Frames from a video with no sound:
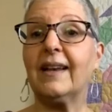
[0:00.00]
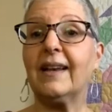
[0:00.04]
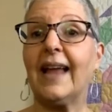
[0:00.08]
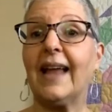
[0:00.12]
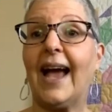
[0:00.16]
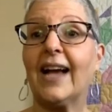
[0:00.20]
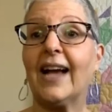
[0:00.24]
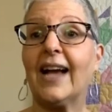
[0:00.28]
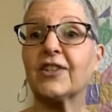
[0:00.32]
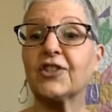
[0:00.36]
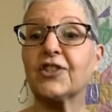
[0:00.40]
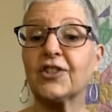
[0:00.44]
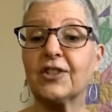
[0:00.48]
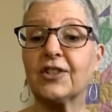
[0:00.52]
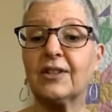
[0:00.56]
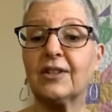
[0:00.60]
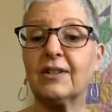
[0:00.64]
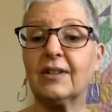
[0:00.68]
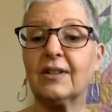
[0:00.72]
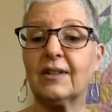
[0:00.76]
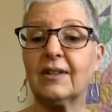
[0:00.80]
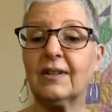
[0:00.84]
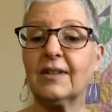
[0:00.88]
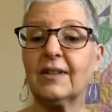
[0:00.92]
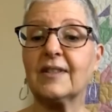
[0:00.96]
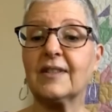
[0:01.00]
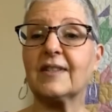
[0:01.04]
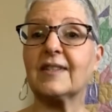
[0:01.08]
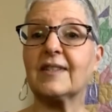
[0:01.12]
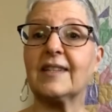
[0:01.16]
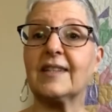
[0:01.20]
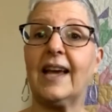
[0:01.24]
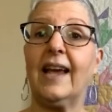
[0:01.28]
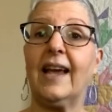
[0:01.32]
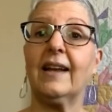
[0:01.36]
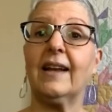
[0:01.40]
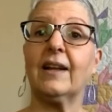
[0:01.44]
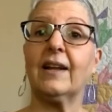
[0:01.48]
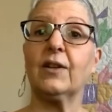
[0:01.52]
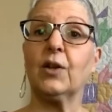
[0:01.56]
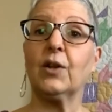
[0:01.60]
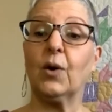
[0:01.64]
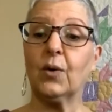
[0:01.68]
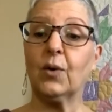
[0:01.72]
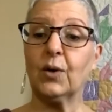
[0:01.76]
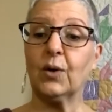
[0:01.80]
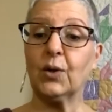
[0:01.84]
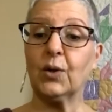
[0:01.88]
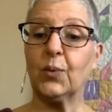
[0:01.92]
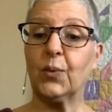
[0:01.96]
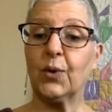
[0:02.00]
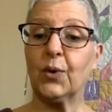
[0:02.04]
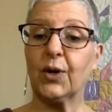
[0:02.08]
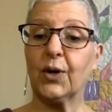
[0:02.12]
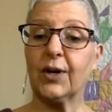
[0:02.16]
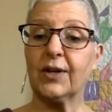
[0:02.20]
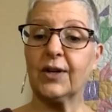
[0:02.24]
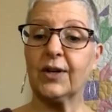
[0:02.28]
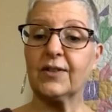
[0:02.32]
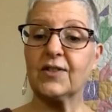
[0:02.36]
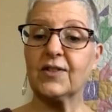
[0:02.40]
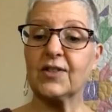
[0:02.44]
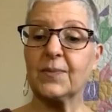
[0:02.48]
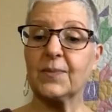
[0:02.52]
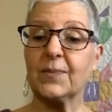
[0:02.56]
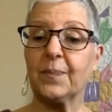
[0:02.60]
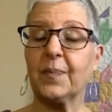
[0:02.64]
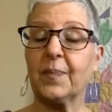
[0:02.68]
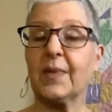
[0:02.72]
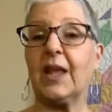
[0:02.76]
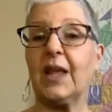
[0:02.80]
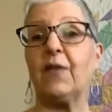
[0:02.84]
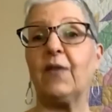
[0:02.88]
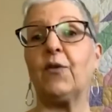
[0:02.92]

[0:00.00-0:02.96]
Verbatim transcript: national, state, and local awards.